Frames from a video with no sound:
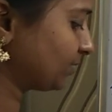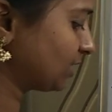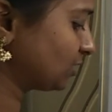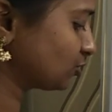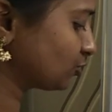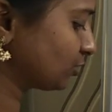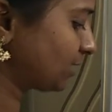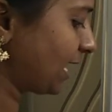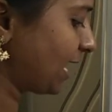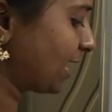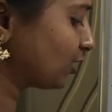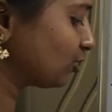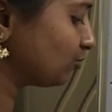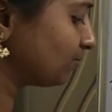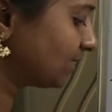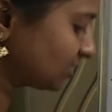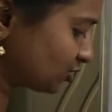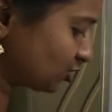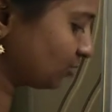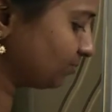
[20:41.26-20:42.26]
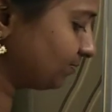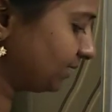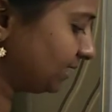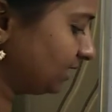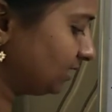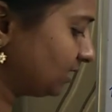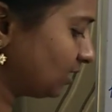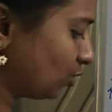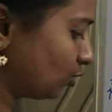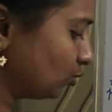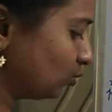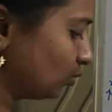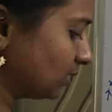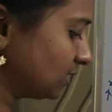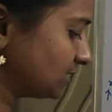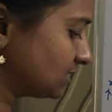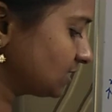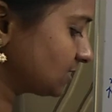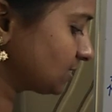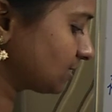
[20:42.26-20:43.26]
So the arrow mark should be
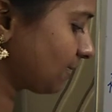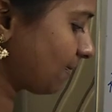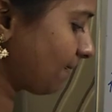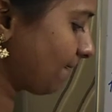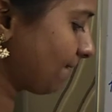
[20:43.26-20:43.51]
downwards.